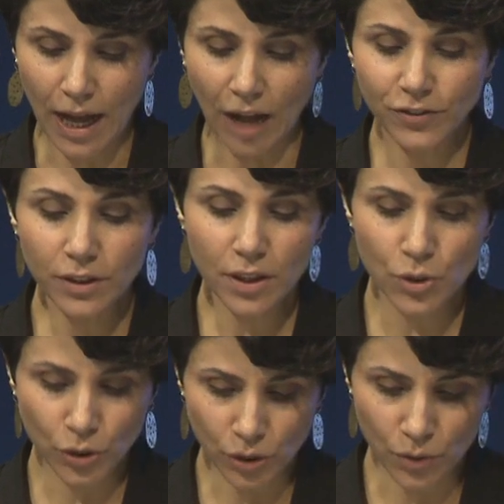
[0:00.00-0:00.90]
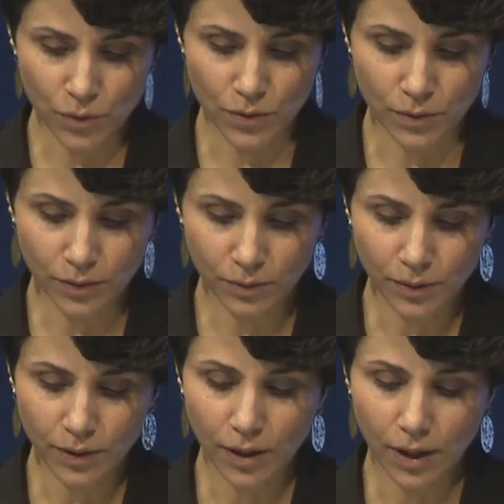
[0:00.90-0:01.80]
After its closure,
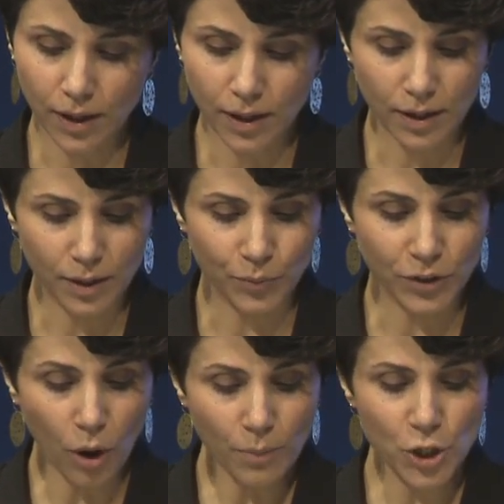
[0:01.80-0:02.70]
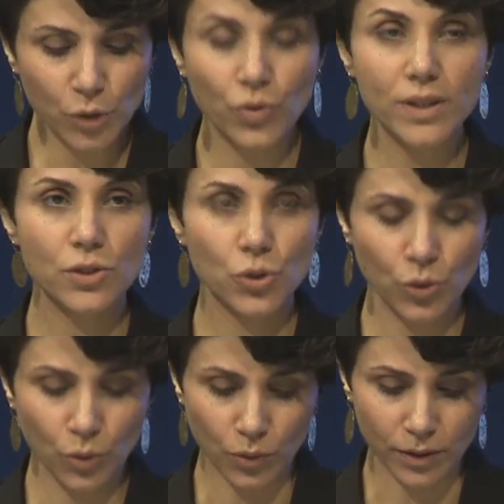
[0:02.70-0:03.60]
um, the objects were
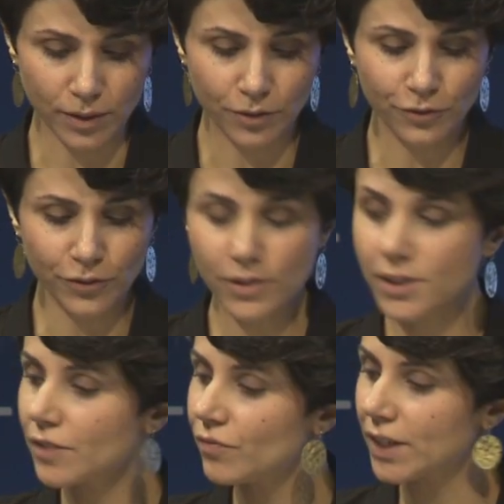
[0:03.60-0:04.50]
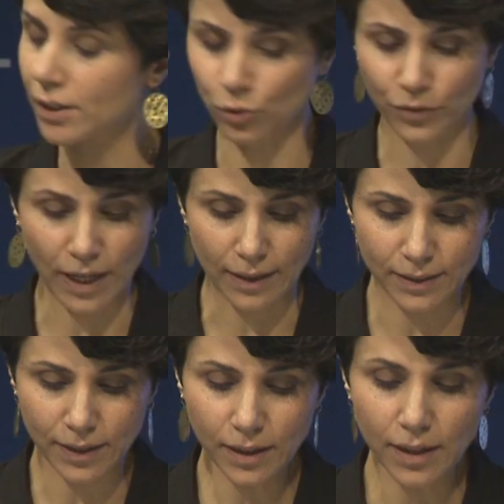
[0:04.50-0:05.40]
stored first in Via
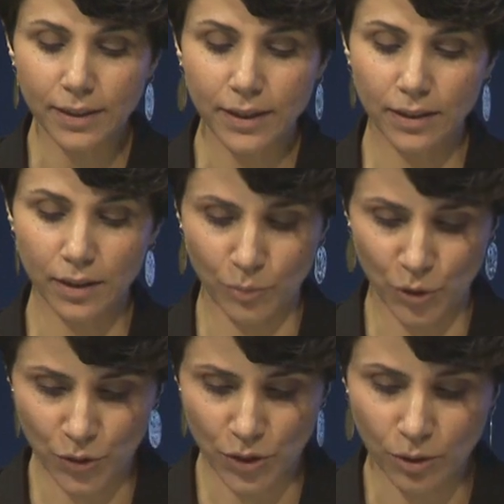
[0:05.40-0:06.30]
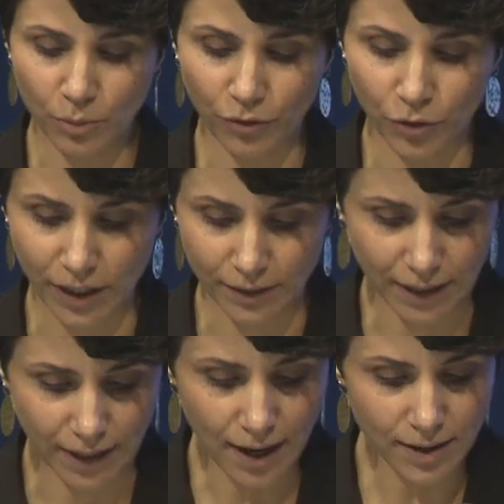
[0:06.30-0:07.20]
Aldrovandi, then in the Museum of
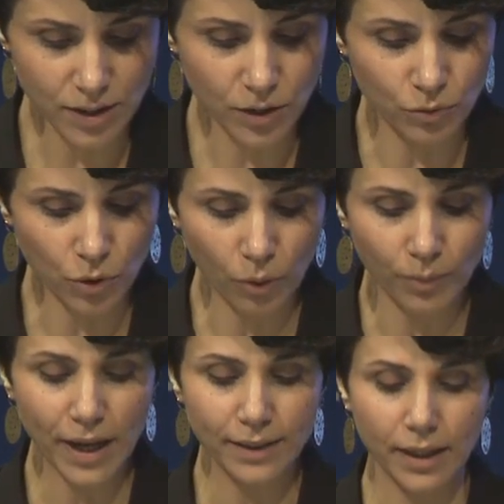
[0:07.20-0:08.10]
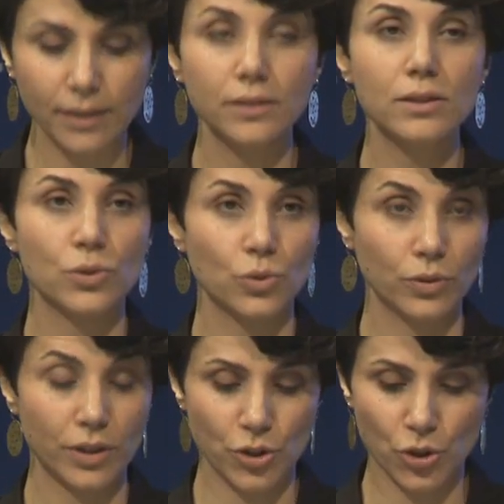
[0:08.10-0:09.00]
Oriental Arts in Rome, and then in the
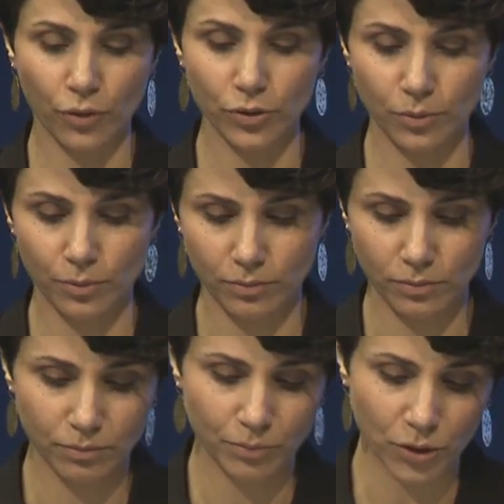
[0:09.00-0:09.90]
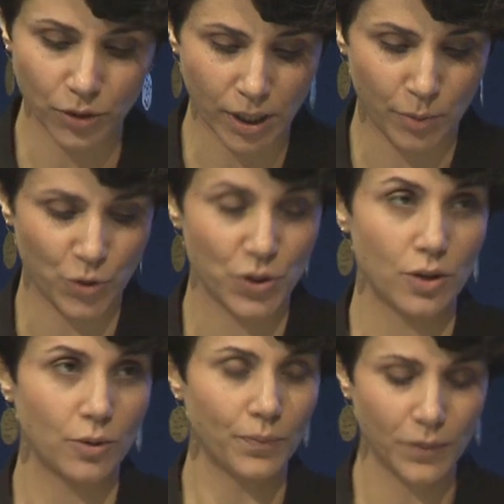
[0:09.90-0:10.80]
storage of the Pigorini
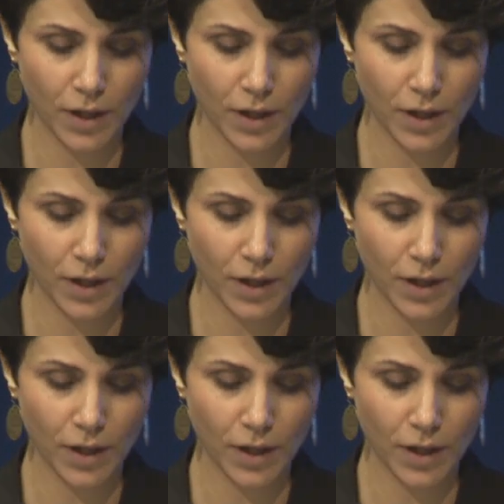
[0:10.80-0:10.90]
Museum.